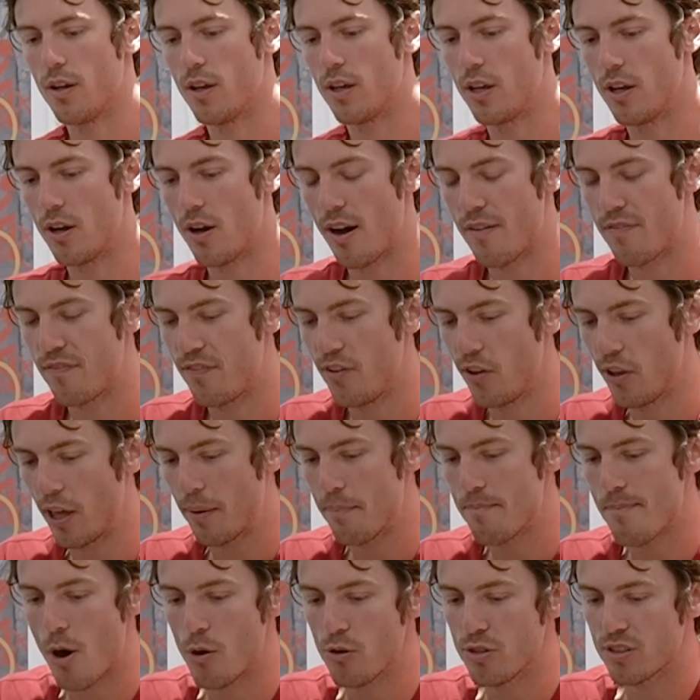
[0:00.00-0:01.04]
you know i feel like
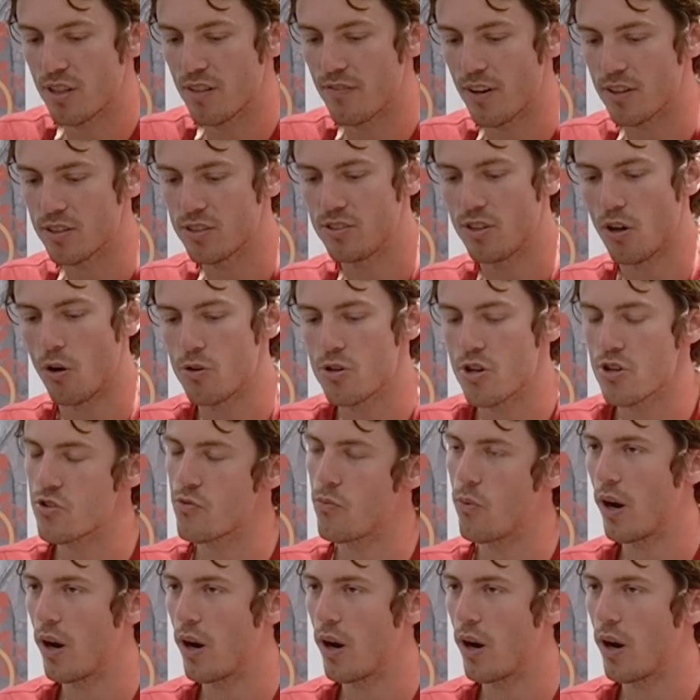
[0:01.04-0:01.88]
most of us don't just